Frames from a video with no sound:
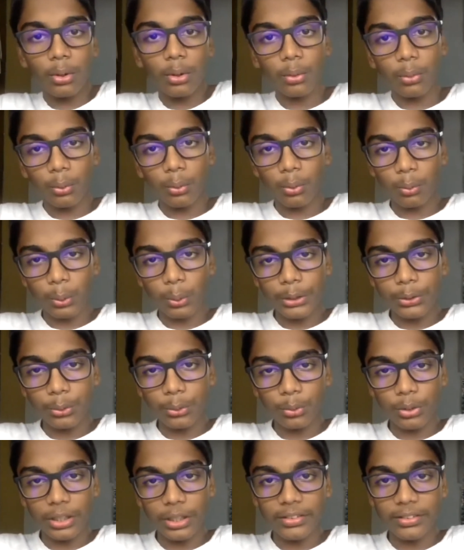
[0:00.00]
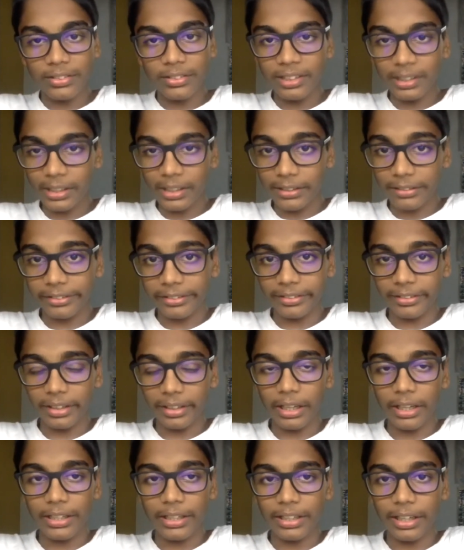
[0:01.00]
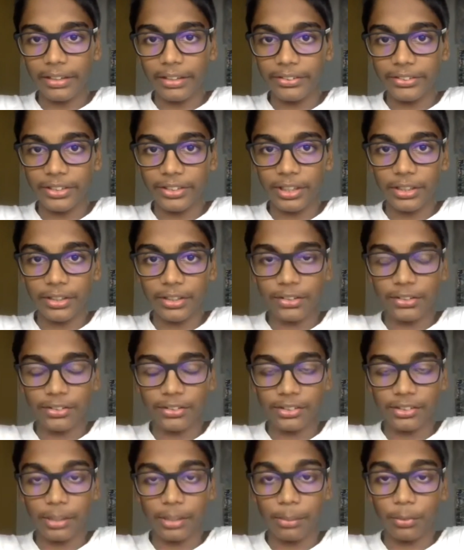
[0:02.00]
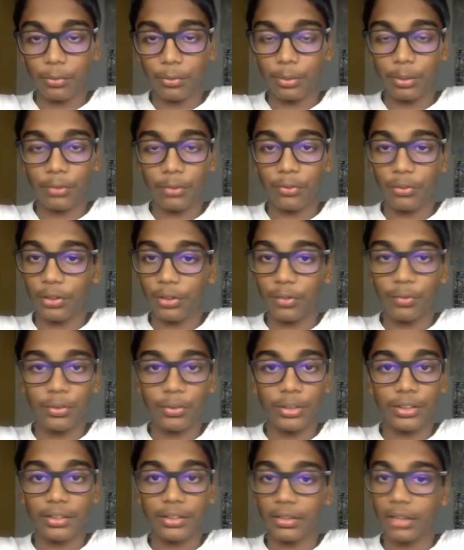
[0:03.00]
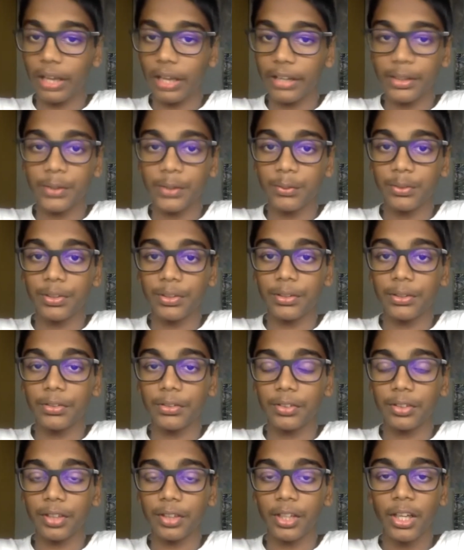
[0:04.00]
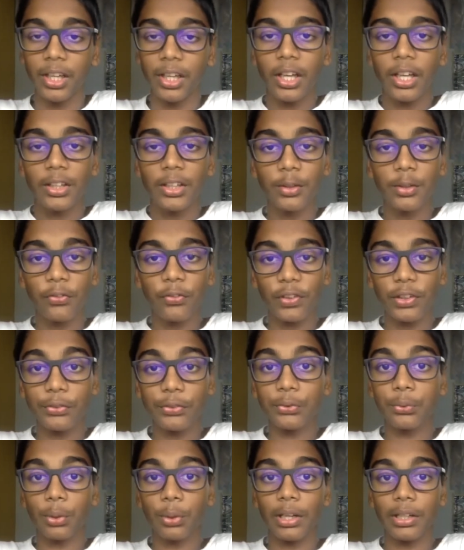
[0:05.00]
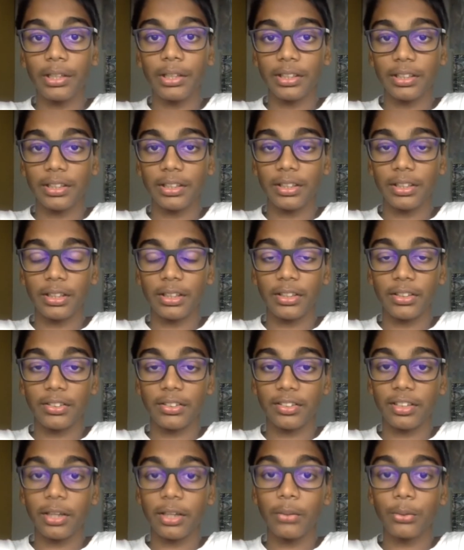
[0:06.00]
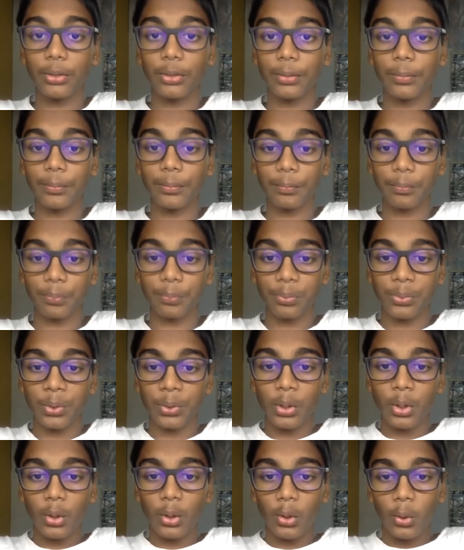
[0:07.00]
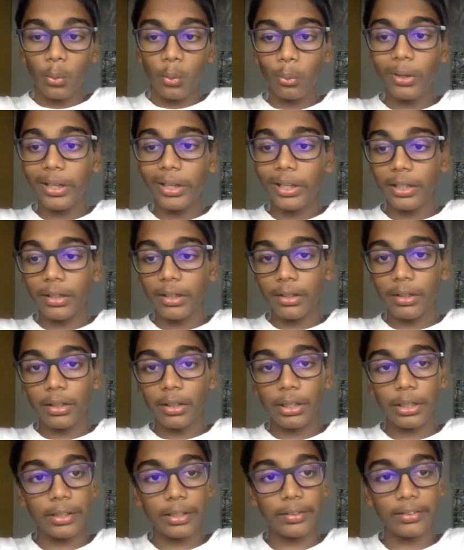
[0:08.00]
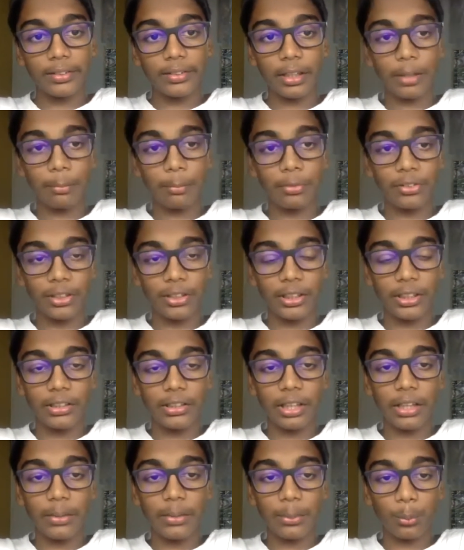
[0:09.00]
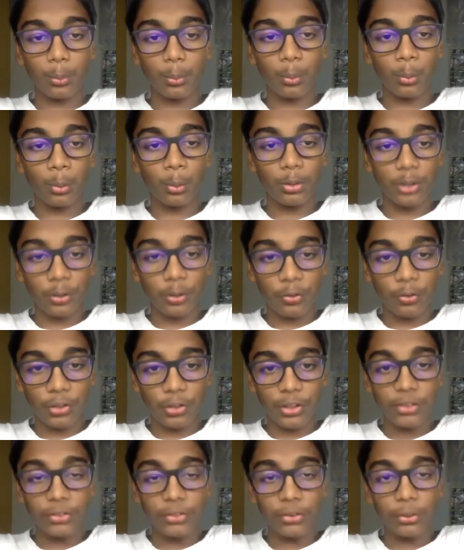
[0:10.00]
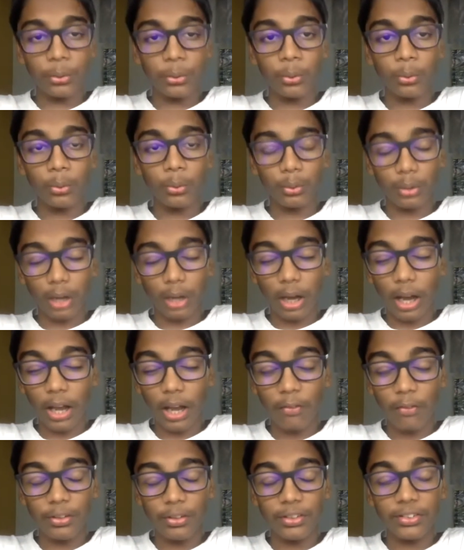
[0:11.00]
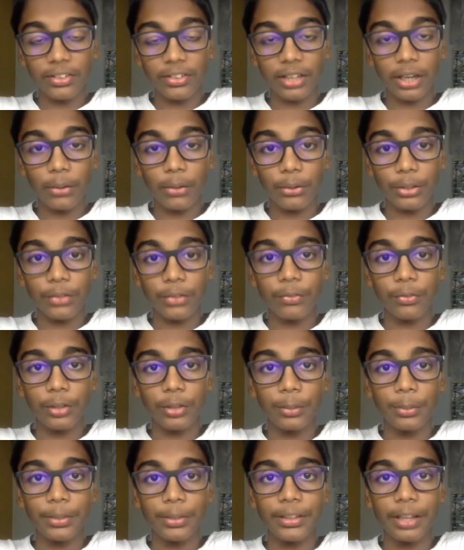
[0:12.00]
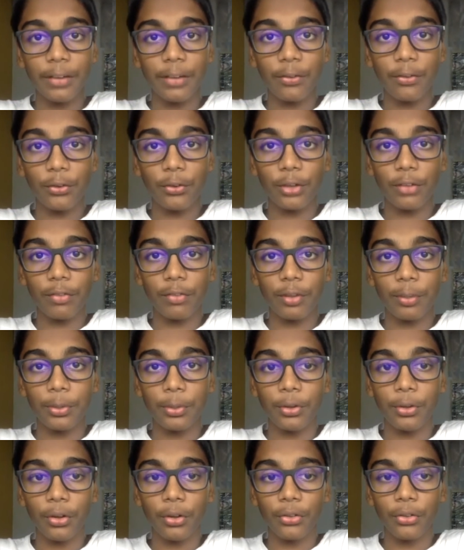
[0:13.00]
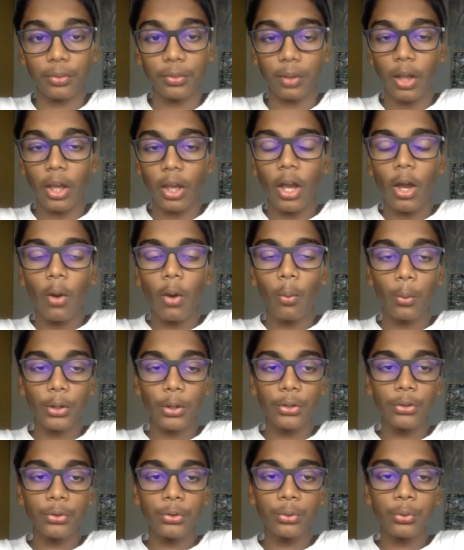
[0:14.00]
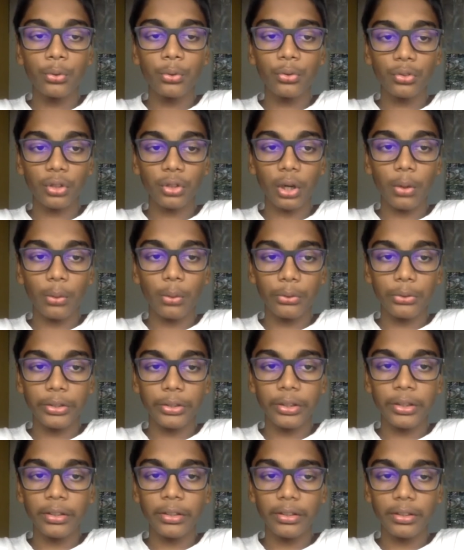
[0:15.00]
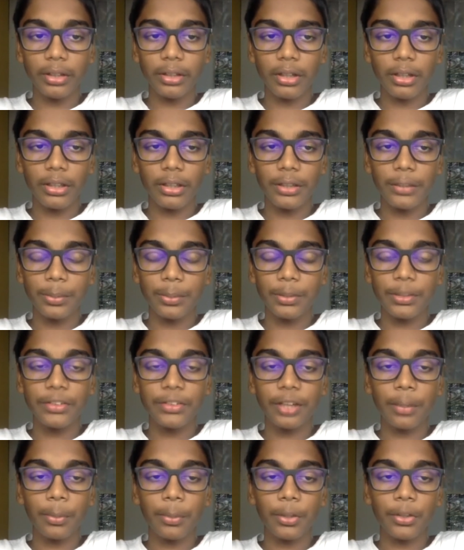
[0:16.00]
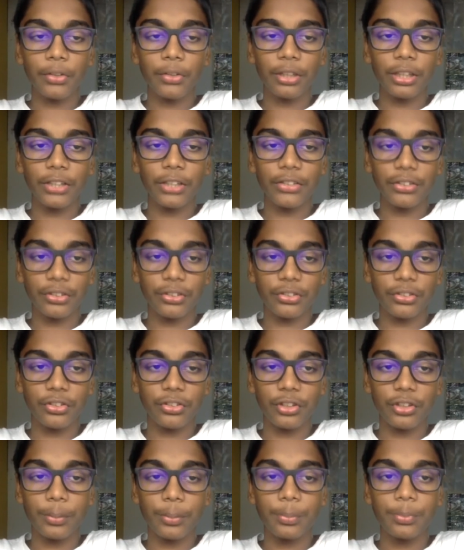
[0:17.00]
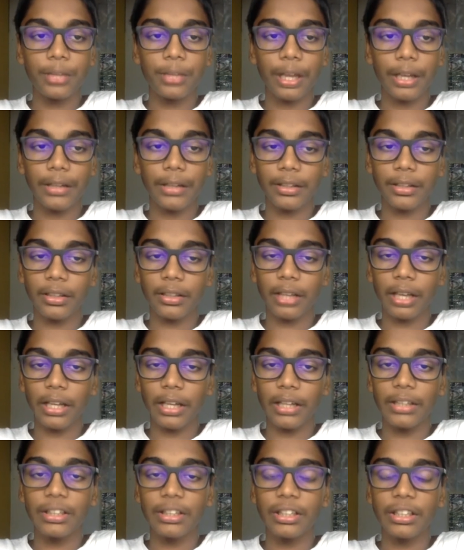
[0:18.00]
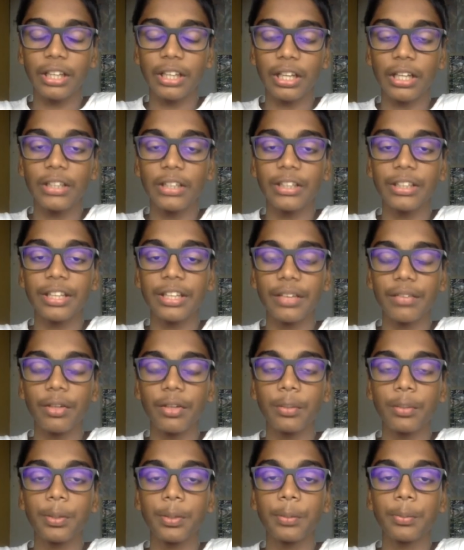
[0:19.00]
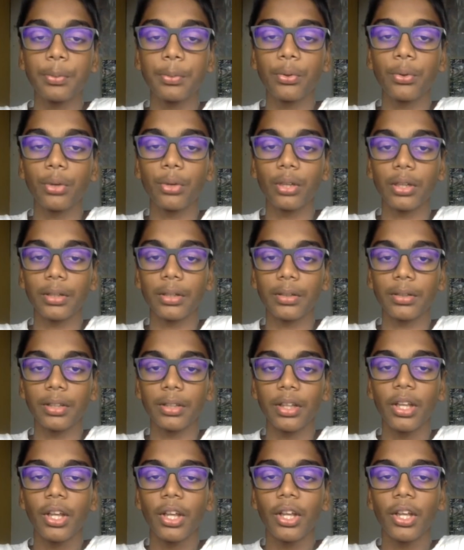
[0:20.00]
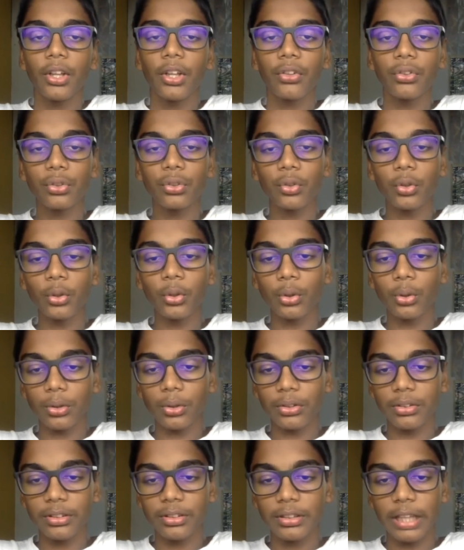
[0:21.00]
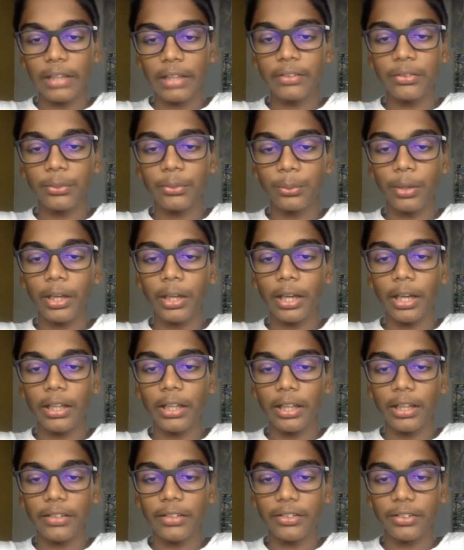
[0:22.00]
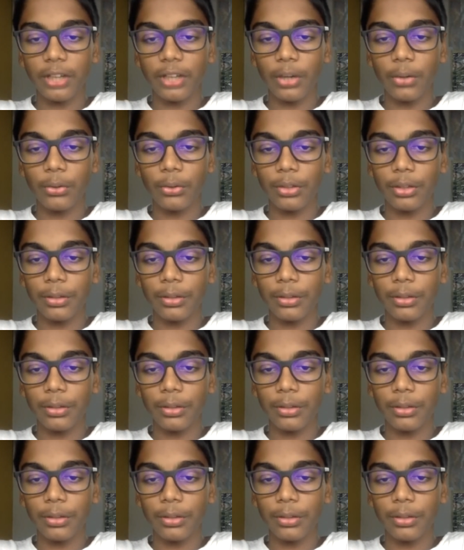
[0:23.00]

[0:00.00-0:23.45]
went to grade 6 and I started some of my favorite activities. The first one is scouting. Well, some say that the friends you have in scouting will be there forever because when you do scouting, it builds up a relationship that can nearly never be broken. So that's why I like scouting,